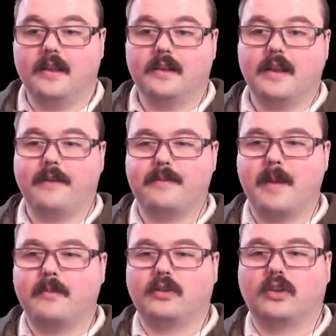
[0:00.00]
If
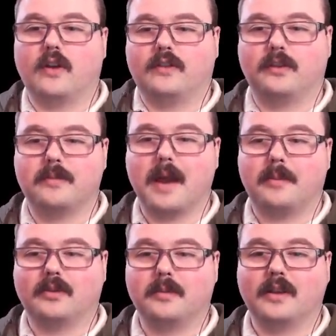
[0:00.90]
memory serves, this map
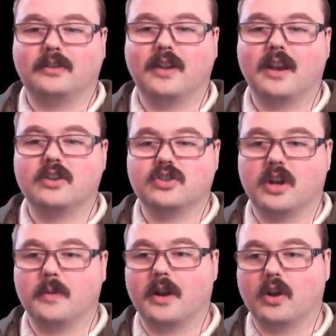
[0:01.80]
is a bit
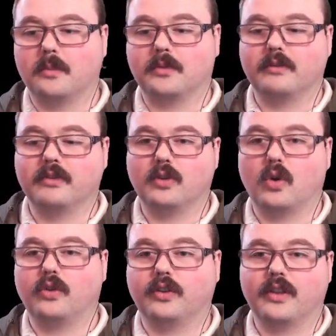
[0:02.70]
stingier when it comes to
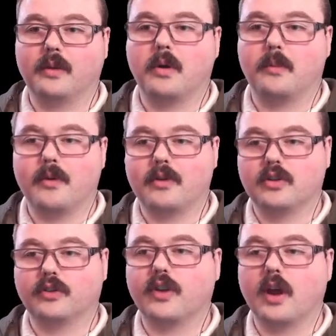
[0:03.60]
resources than the one we were
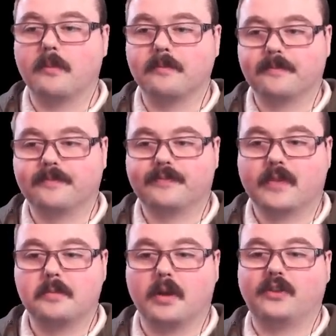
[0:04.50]
just on.
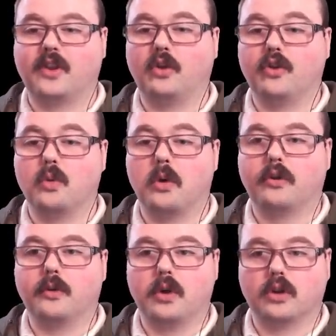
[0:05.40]
But I still do want
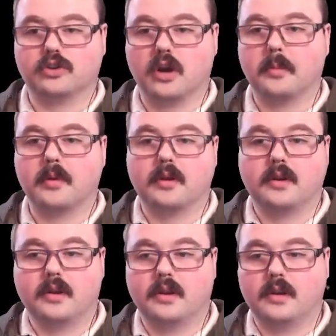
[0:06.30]
a workshop.
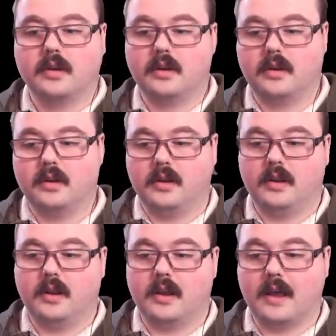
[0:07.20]

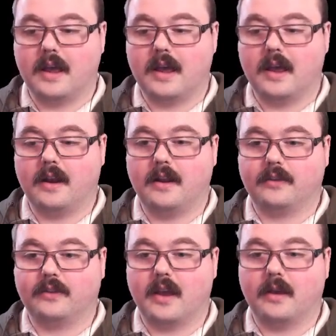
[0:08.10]
And let's
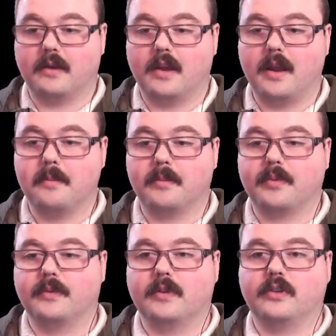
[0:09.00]
get an imp
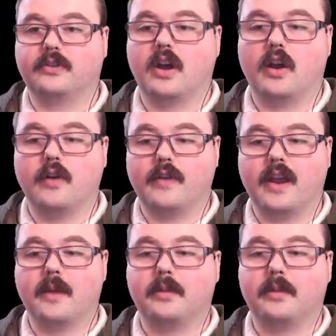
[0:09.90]
starting over here, please.